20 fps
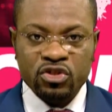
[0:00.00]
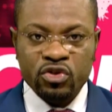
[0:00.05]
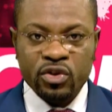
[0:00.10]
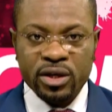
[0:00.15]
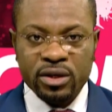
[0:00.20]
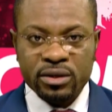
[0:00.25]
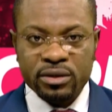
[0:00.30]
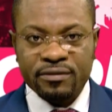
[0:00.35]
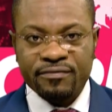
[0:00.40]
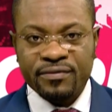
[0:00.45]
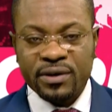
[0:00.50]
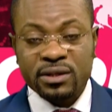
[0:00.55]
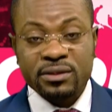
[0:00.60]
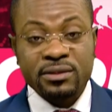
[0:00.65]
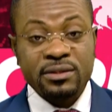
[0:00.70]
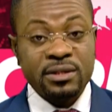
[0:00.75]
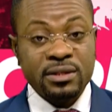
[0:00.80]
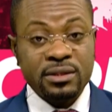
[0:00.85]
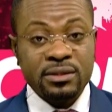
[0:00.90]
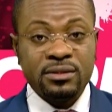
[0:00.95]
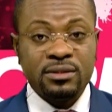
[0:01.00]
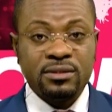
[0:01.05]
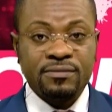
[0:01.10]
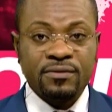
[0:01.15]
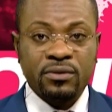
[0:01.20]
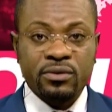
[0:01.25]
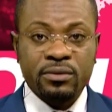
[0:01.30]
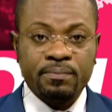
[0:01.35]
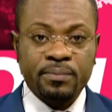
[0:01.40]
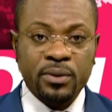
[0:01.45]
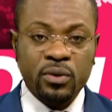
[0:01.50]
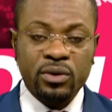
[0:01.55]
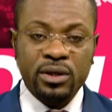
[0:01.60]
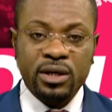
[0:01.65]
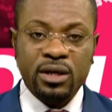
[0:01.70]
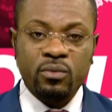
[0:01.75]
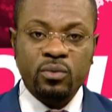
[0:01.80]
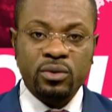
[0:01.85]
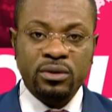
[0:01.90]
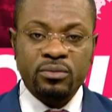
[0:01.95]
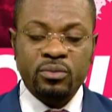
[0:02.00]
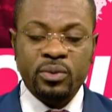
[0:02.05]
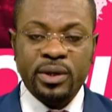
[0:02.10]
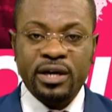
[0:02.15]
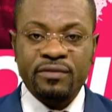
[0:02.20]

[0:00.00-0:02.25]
three trial vaccines for Ebola